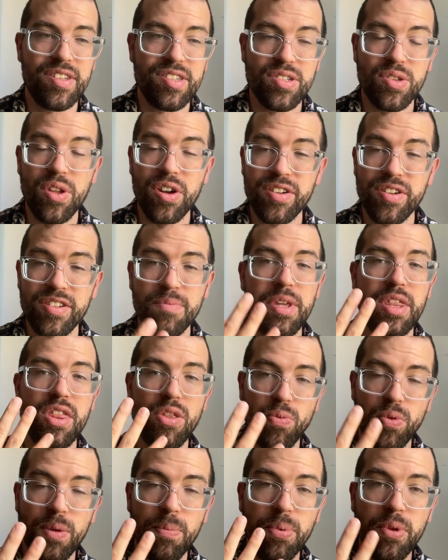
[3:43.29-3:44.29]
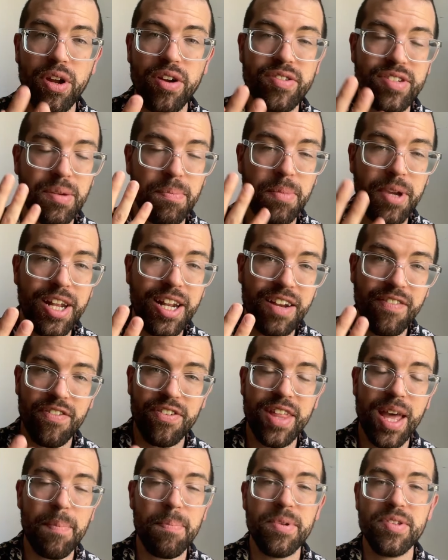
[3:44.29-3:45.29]
So there's going to be three players competing for
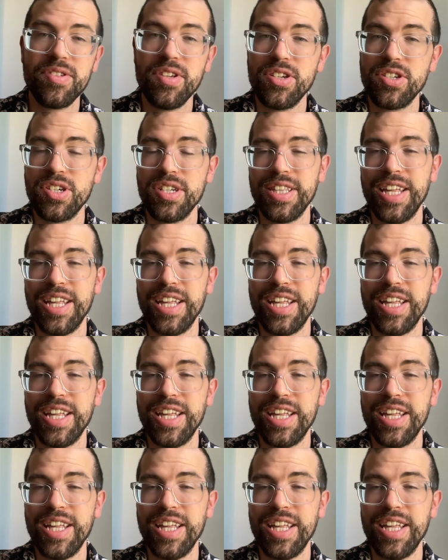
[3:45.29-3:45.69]
that position.